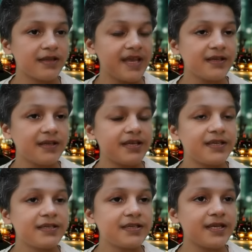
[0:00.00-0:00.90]
then
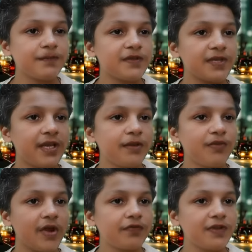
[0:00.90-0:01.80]
strips him
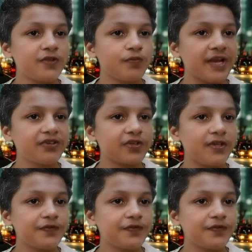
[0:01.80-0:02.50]
of the special